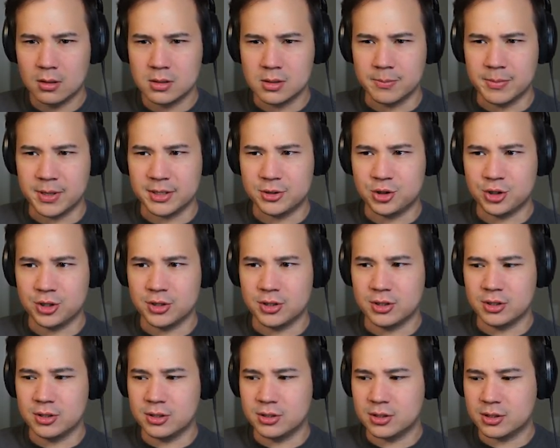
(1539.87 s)
Some
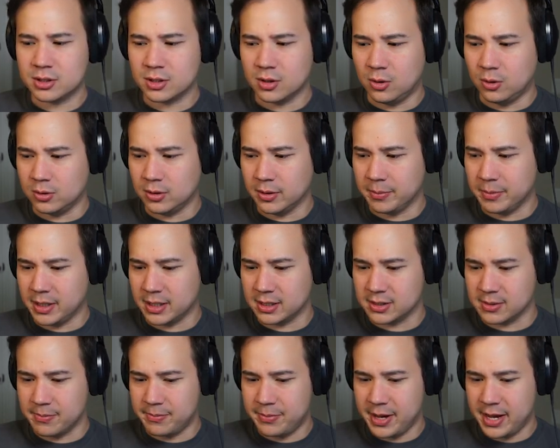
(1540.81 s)
pictures holding me
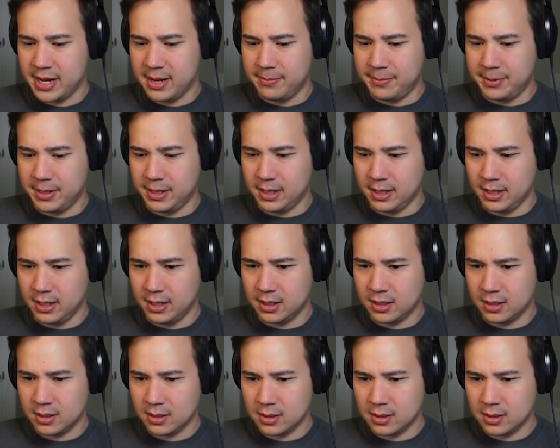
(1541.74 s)
as a baby.